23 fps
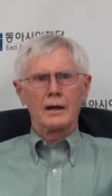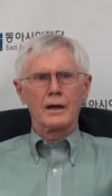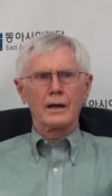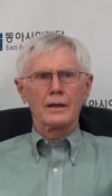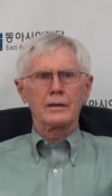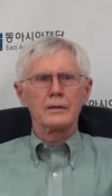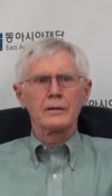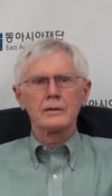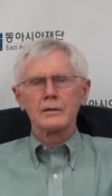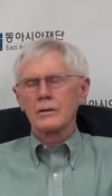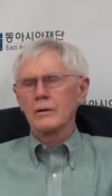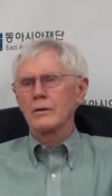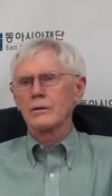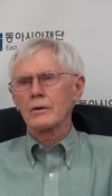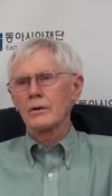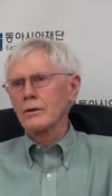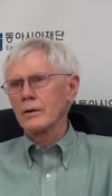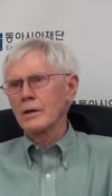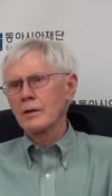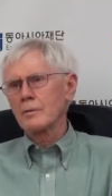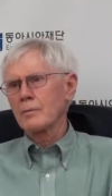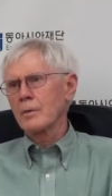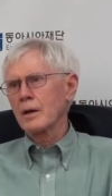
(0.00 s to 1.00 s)
I don't
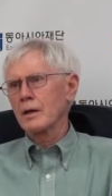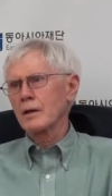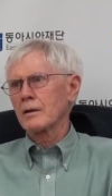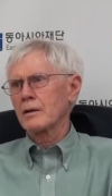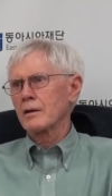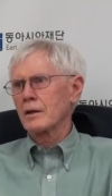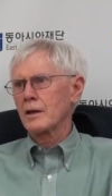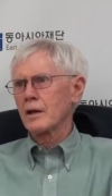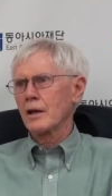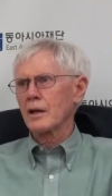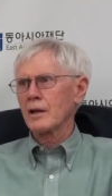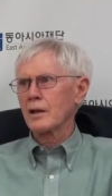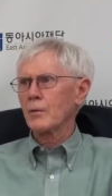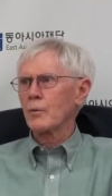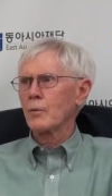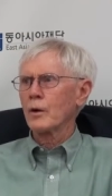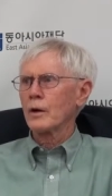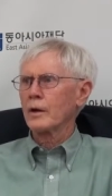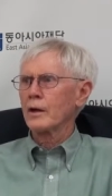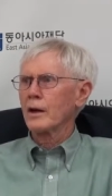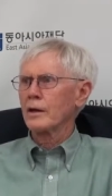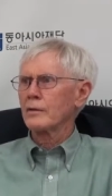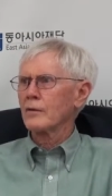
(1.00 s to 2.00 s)
know any better than
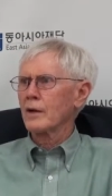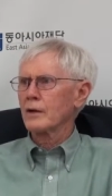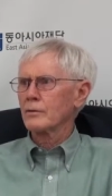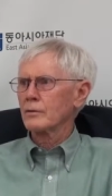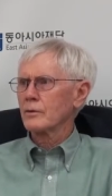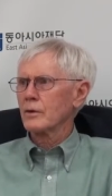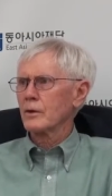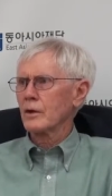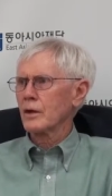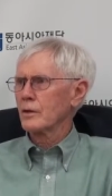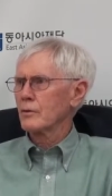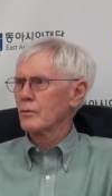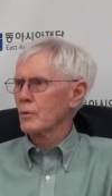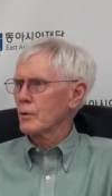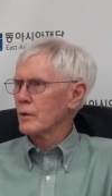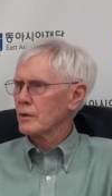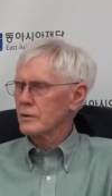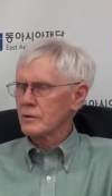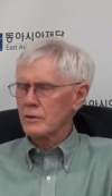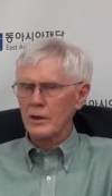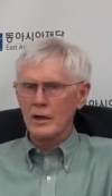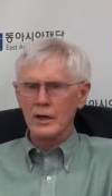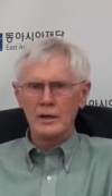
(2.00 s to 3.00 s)
anyone. I never did
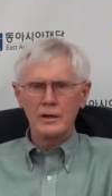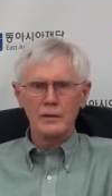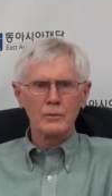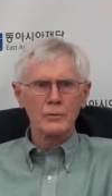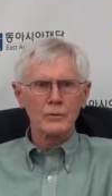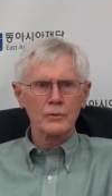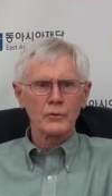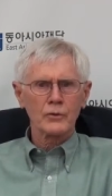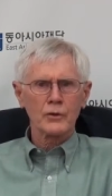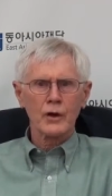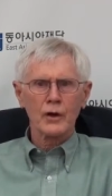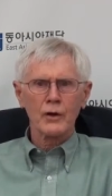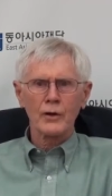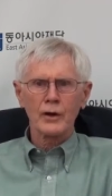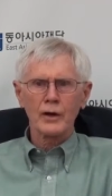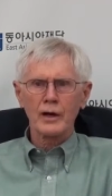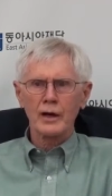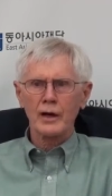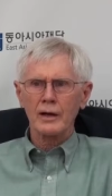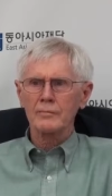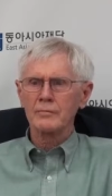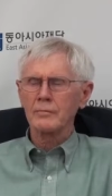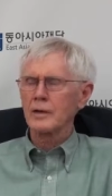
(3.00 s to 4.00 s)
where China was
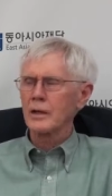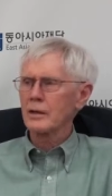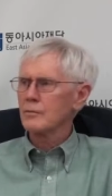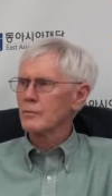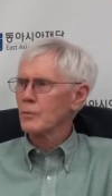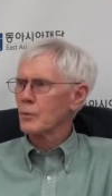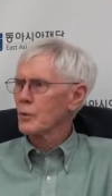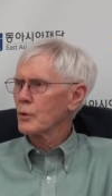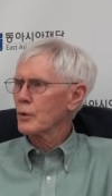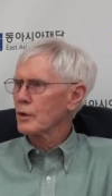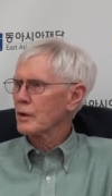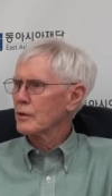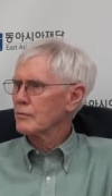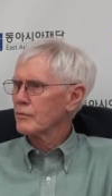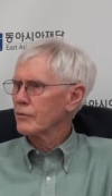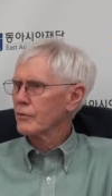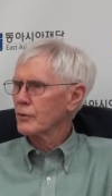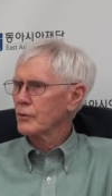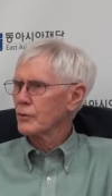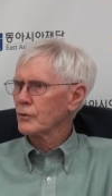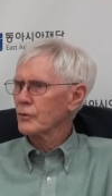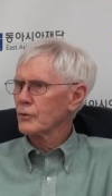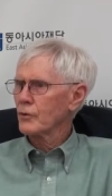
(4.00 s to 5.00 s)
going. I get more
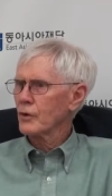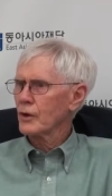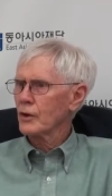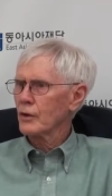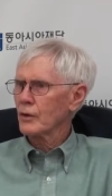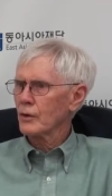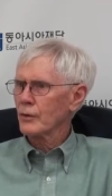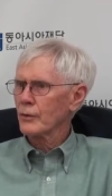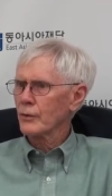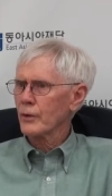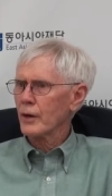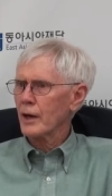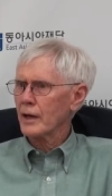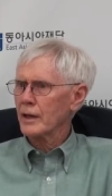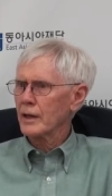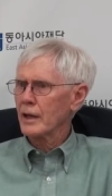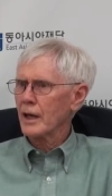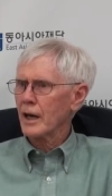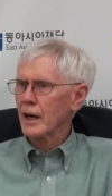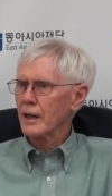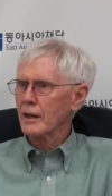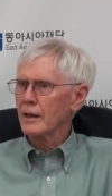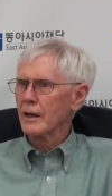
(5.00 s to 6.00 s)
confused the older I
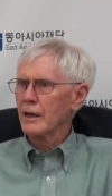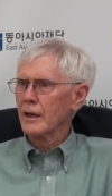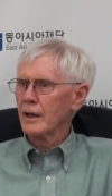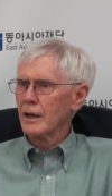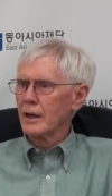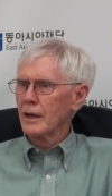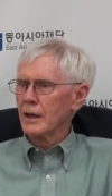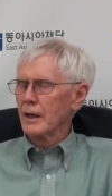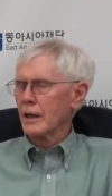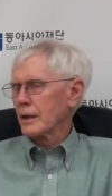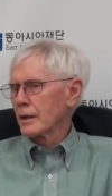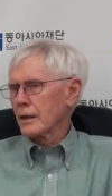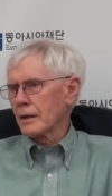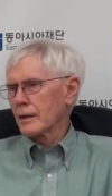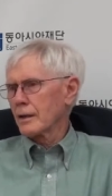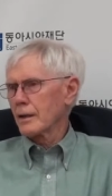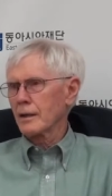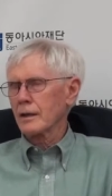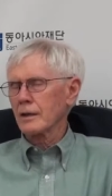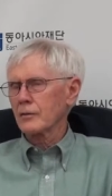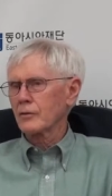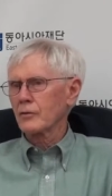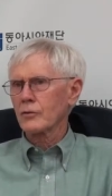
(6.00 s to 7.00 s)
get, and I
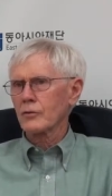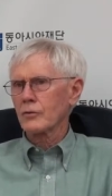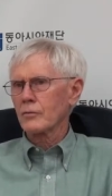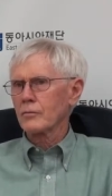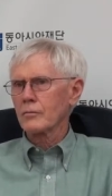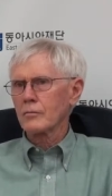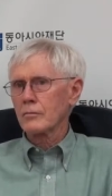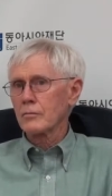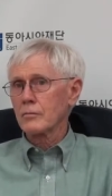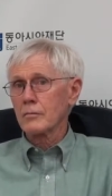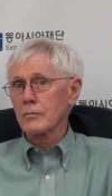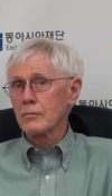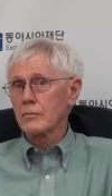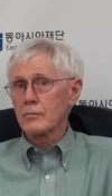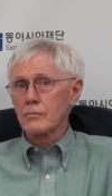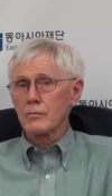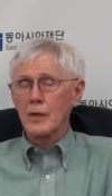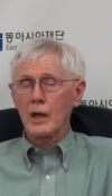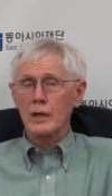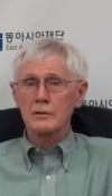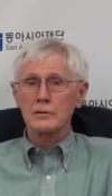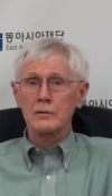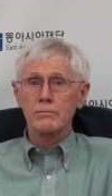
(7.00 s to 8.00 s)
think it's
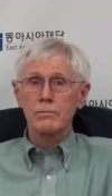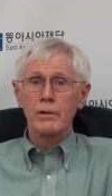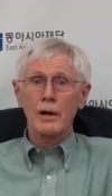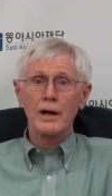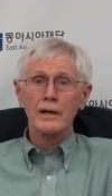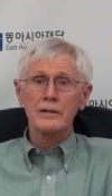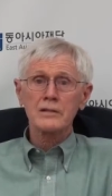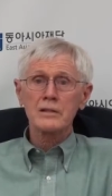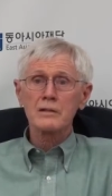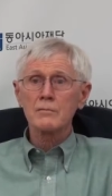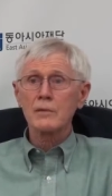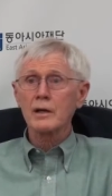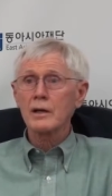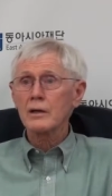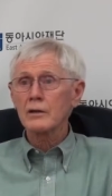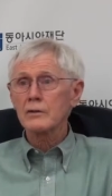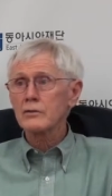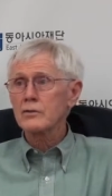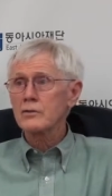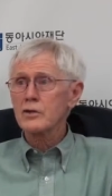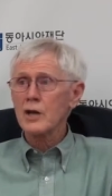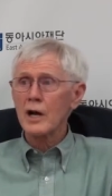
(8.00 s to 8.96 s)
not surprising because